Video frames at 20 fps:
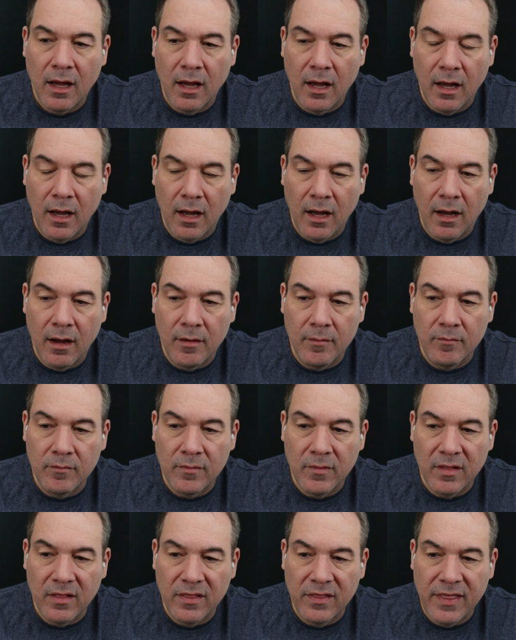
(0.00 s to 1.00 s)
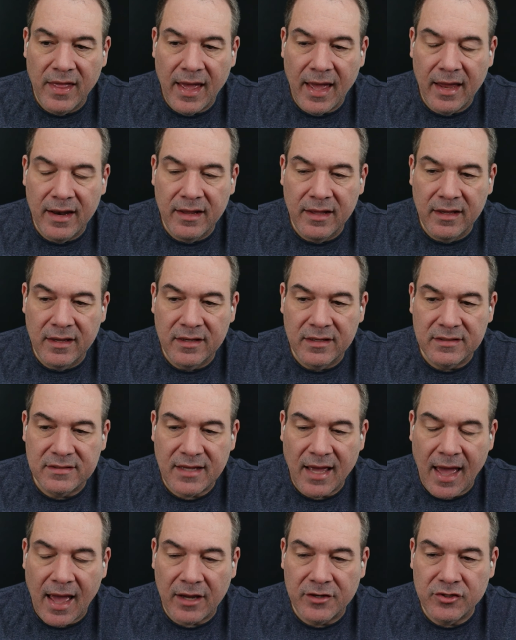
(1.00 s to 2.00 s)
that
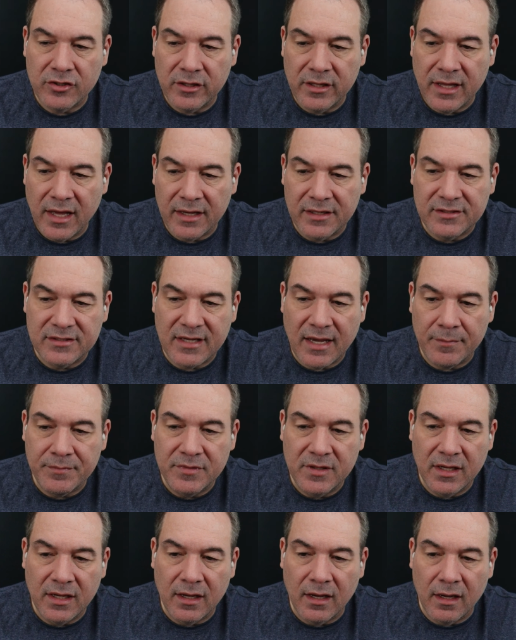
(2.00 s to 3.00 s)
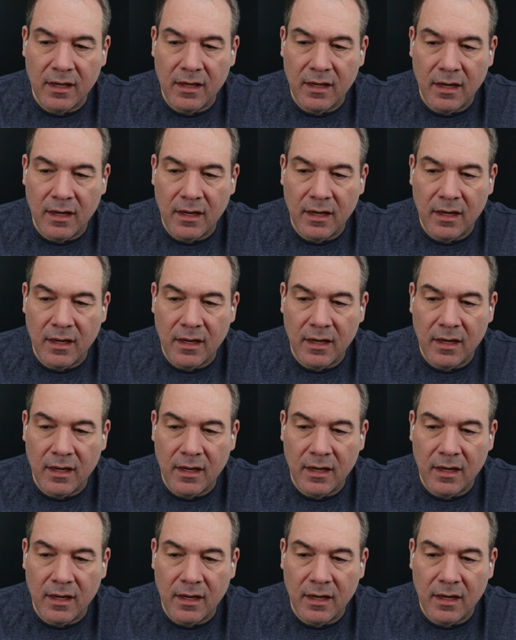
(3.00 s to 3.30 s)
is actually accepting